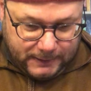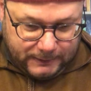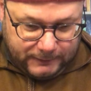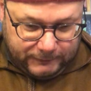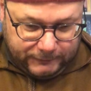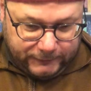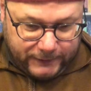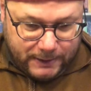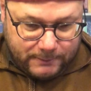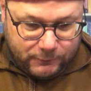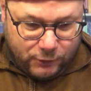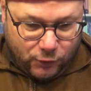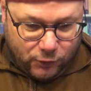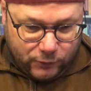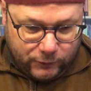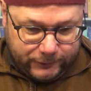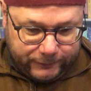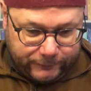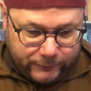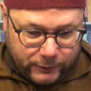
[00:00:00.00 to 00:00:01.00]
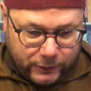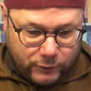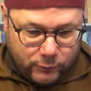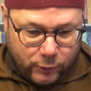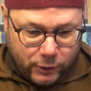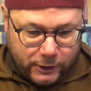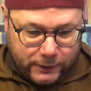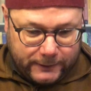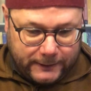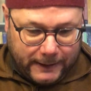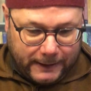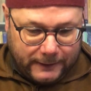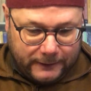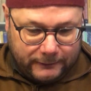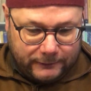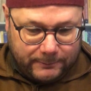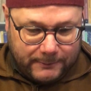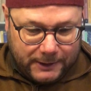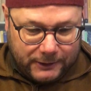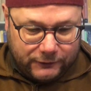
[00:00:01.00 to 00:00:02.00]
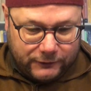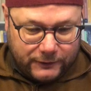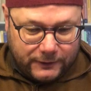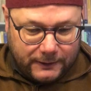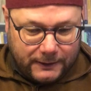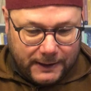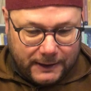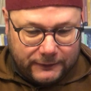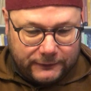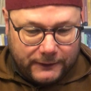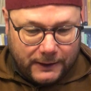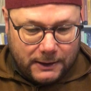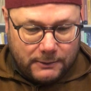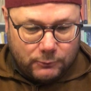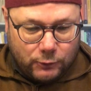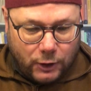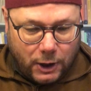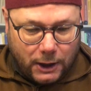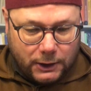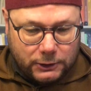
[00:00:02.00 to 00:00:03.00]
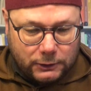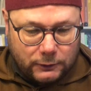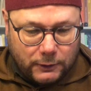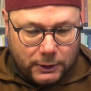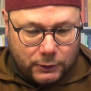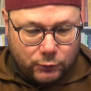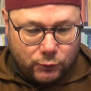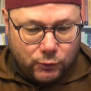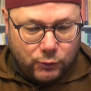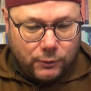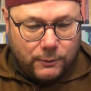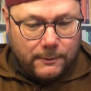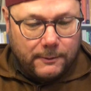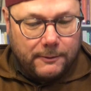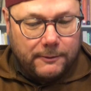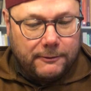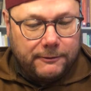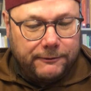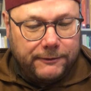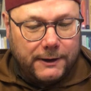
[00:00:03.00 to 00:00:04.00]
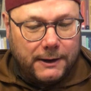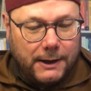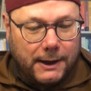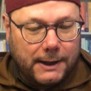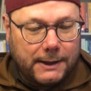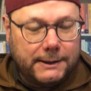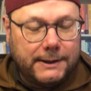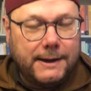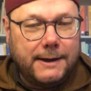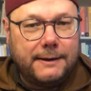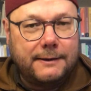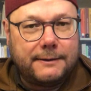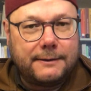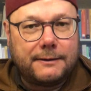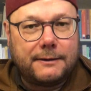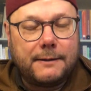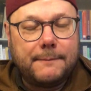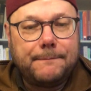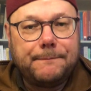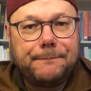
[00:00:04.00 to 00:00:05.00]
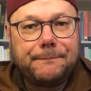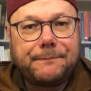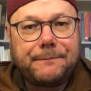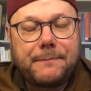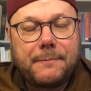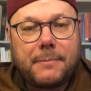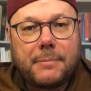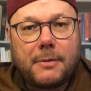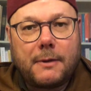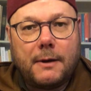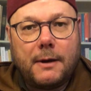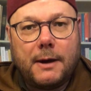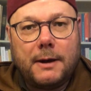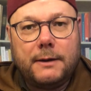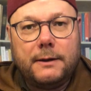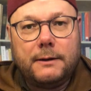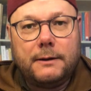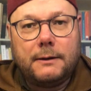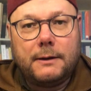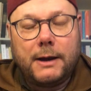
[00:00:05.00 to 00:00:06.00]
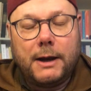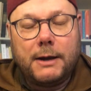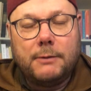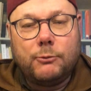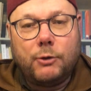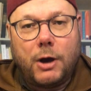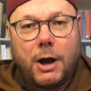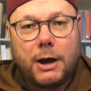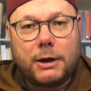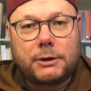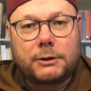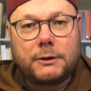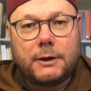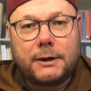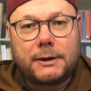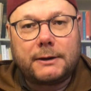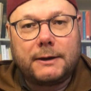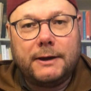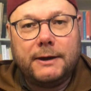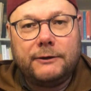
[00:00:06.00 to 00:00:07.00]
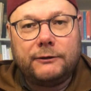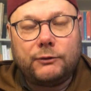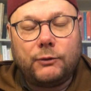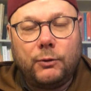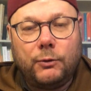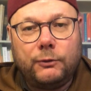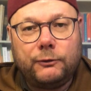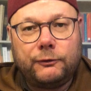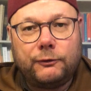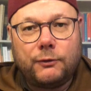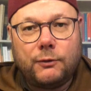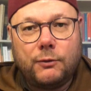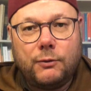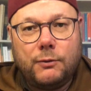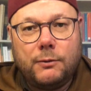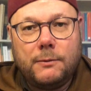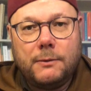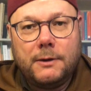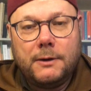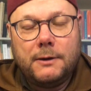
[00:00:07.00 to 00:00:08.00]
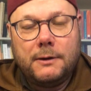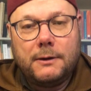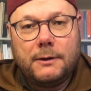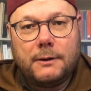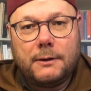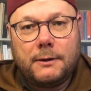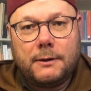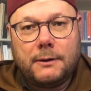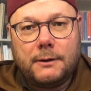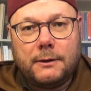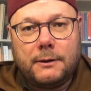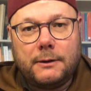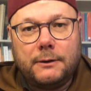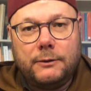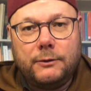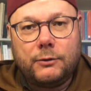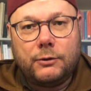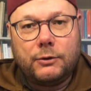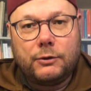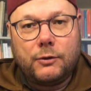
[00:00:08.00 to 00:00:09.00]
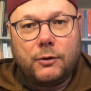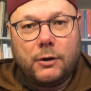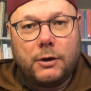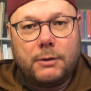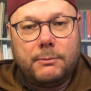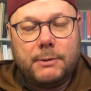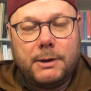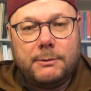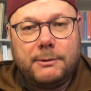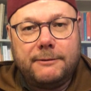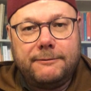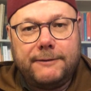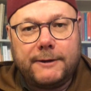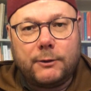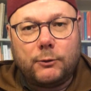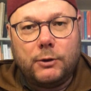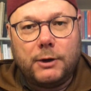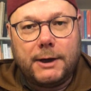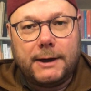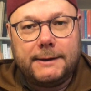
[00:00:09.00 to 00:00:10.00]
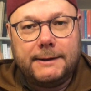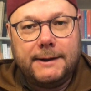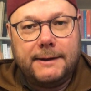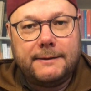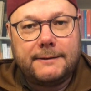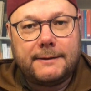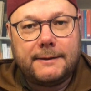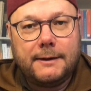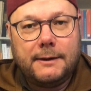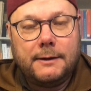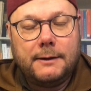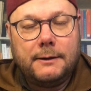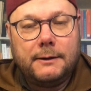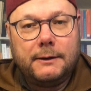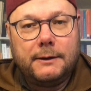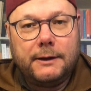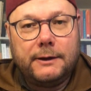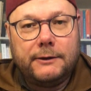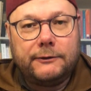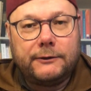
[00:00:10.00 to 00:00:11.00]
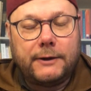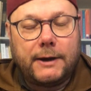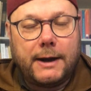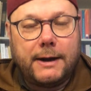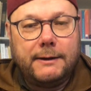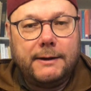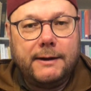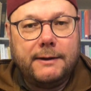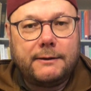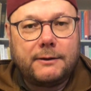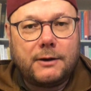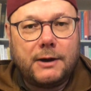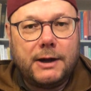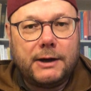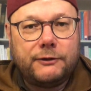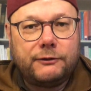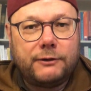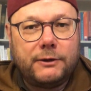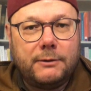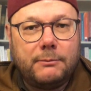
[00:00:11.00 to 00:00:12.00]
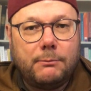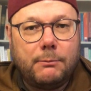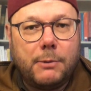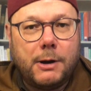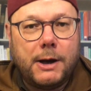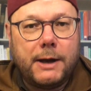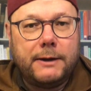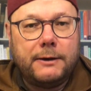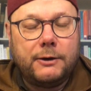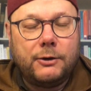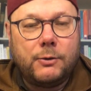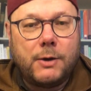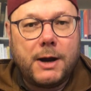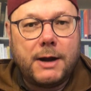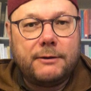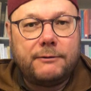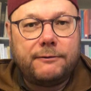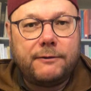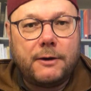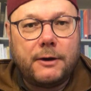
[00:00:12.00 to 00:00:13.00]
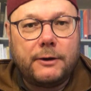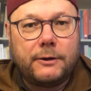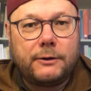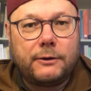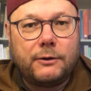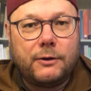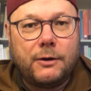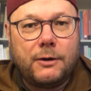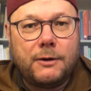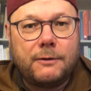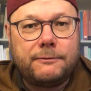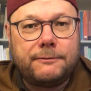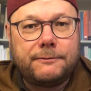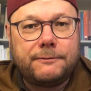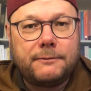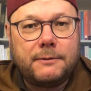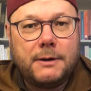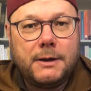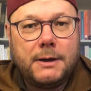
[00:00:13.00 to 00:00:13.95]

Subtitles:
Same goes for the work that is mentioned next, al-Muharrar fil hadith. And al-Muharrar is also, you could call it maybe fiqh al-hadith. It's a hadith collection by the grandfather of